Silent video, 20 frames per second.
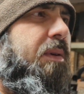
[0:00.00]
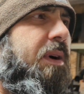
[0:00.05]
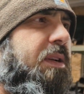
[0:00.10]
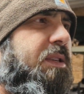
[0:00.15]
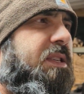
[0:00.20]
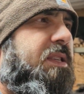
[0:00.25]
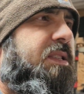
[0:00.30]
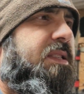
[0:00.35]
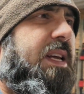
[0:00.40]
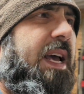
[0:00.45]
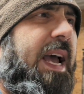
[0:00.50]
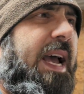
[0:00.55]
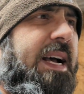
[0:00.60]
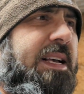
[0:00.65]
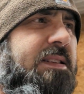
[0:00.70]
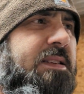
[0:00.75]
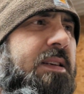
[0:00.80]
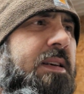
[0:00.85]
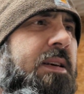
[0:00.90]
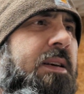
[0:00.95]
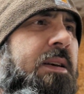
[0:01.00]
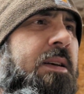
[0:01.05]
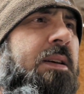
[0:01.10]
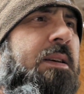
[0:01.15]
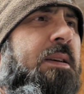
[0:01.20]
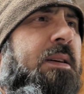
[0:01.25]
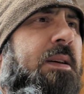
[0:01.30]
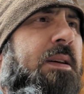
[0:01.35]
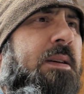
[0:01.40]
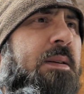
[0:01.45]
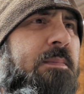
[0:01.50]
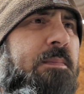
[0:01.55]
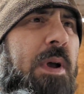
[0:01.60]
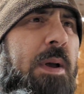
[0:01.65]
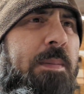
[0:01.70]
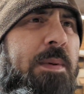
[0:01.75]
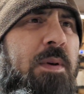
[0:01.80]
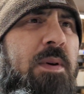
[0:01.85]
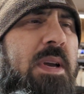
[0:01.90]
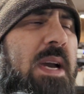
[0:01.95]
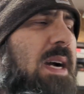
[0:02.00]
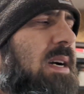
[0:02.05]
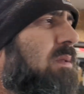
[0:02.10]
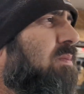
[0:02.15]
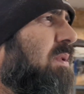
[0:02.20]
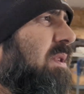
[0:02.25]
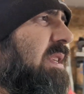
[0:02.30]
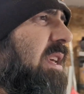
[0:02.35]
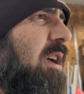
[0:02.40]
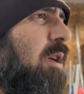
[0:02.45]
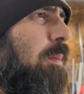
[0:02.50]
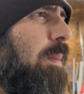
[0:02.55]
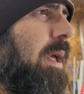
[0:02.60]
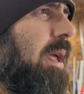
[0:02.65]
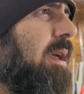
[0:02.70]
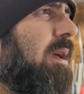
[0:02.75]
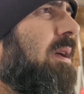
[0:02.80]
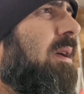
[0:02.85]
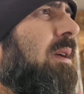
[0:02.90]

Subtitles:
I'll just ask. Maybe you guys will tell me.